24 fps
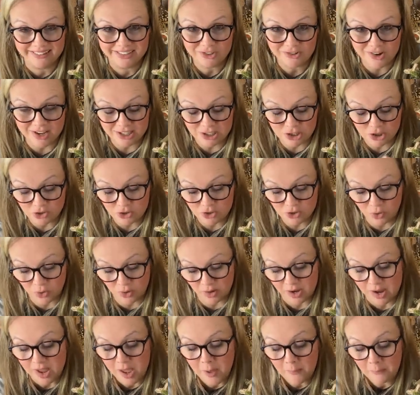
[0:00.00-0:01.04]
Dress your
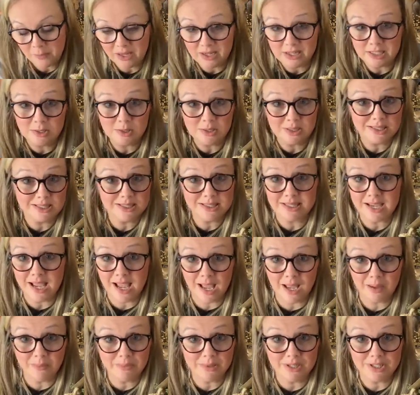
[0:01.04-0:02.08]
door, because it's
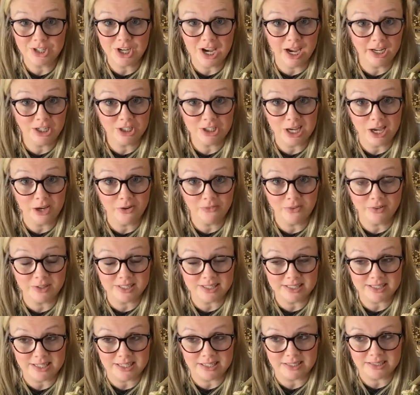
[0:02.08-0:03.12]
time to change out for the
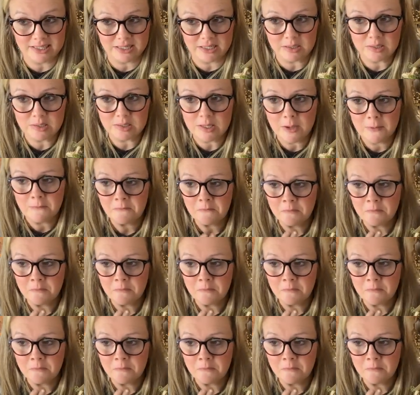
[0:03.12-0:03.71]
seasons.